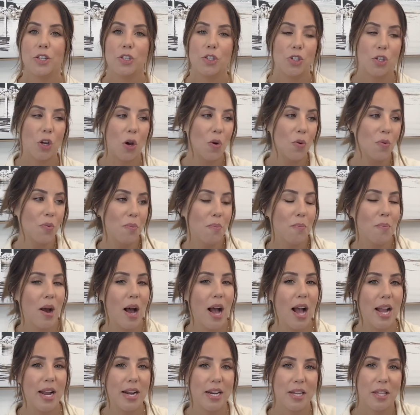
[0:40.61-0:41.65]
Don't
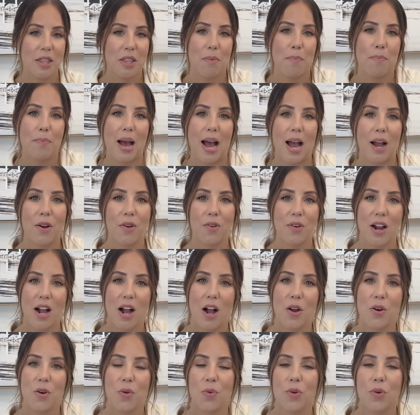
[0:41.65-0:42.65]
mind the background.